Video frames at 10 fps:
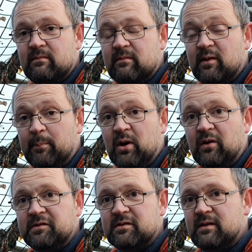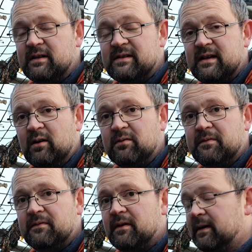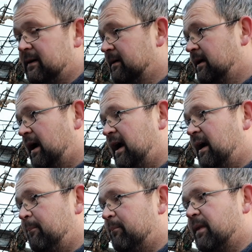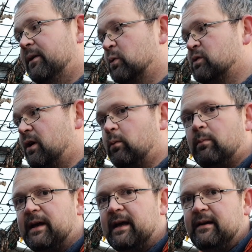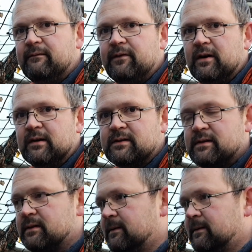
the plot itself, but then also what we're getting in first.